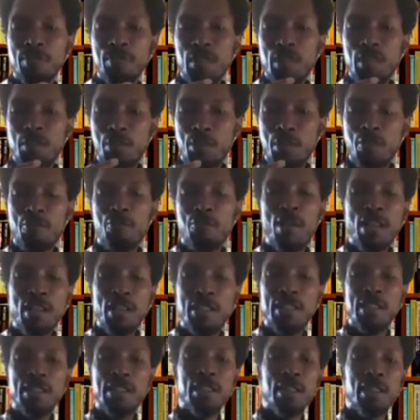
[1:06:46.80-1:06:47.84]

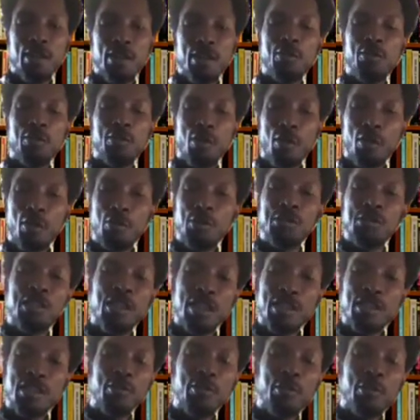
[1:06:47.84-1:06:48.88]
prevents Sierra Leone, or which
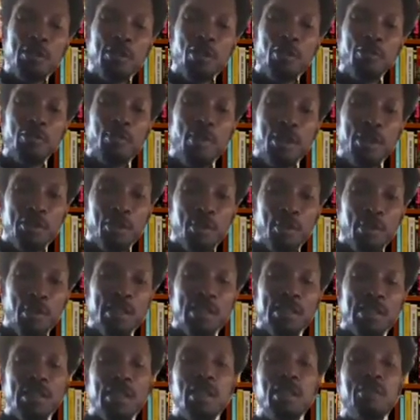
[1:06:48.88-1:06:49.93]
changed the weight of
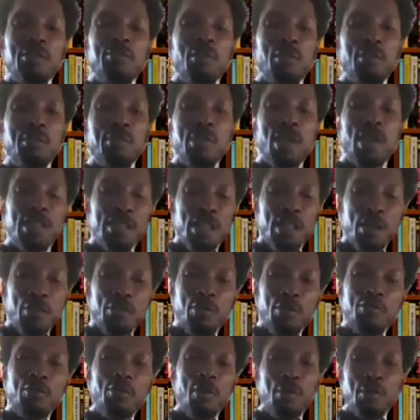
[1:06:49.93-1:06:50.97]
measurement
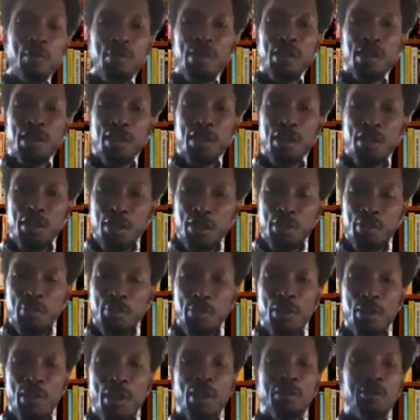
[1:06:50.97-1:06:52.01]
from
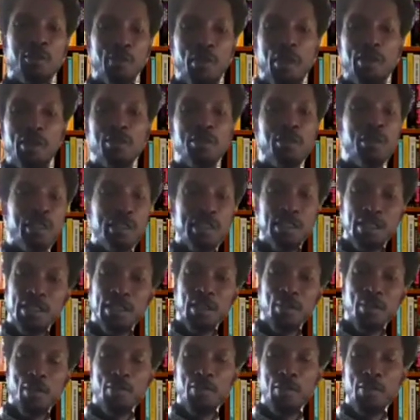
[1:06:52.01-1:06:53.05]
imperial to metric
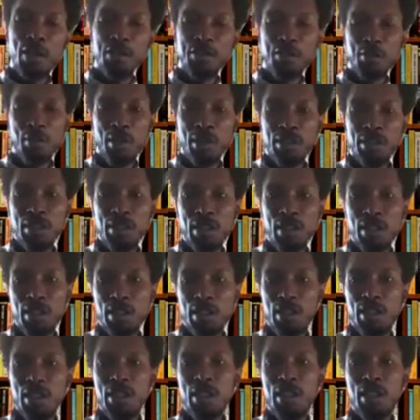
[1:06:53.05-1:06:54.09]
system of measurement.
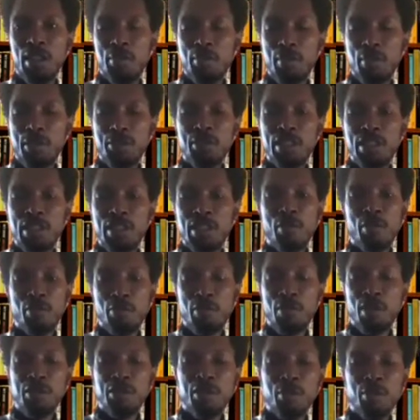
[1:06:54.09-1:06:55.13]
Metric system of
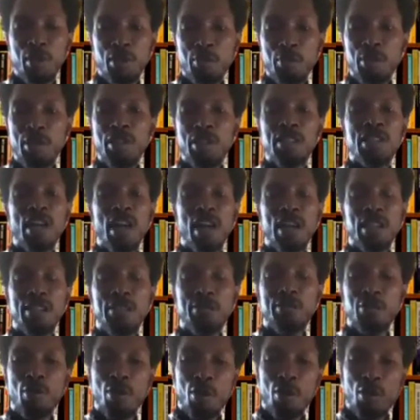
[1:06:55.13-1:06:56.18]
measurement means that
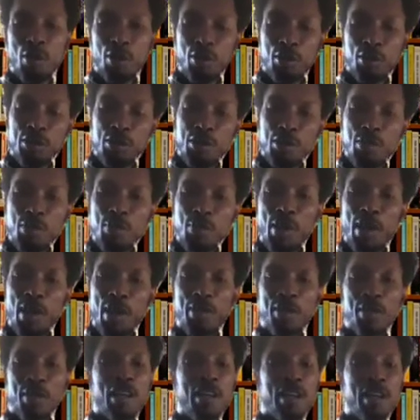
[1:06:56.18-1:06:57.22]
for timber
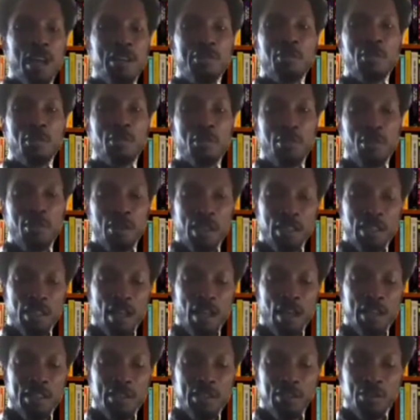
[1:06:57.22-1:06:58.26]
and other kinds of products like
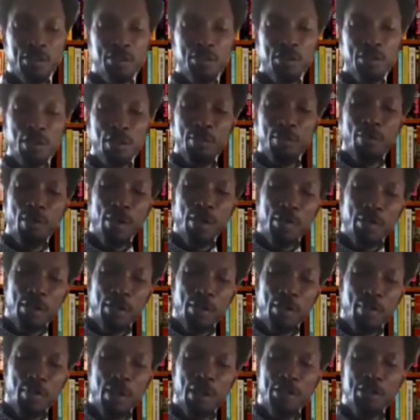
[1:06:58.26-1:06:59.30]
that, you
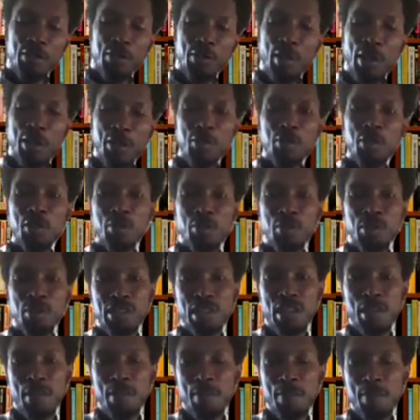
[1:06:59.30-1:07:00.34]
measure by cubic
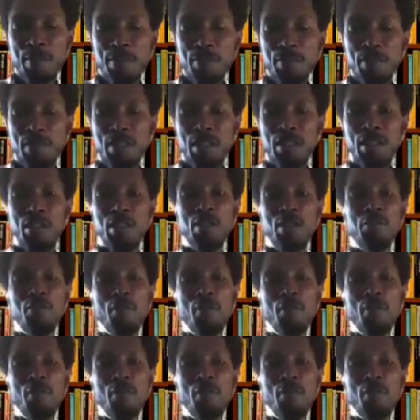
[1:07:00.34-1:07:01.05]
meter. For